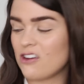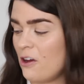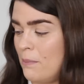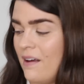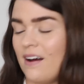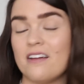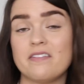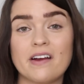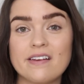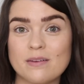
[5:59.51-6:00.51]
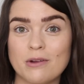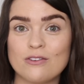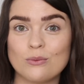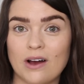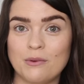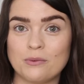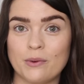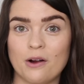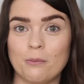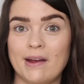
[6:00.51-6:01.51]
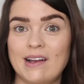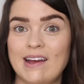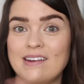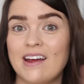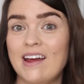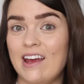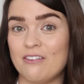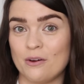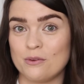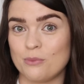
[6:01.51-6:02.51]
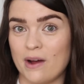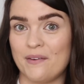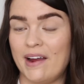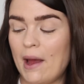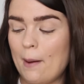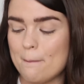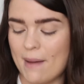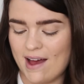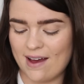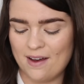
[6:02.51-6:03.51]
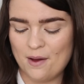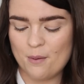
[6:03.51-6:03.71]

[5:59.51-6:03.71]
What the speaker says: taupey colour, very similar to I would wear on my lid if I was wearing a matte.